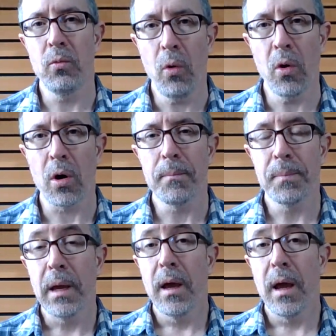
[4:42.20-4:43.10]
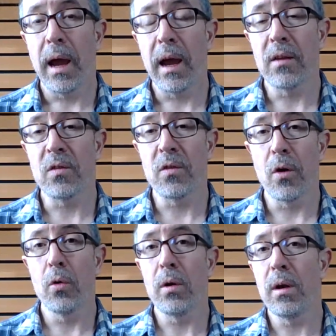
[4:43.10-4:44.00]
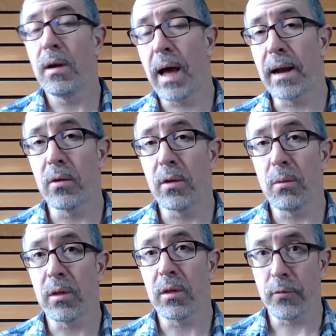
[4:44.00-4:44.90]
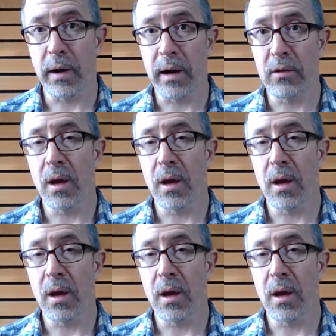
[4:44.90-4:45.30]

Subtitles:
War. And so not only were the French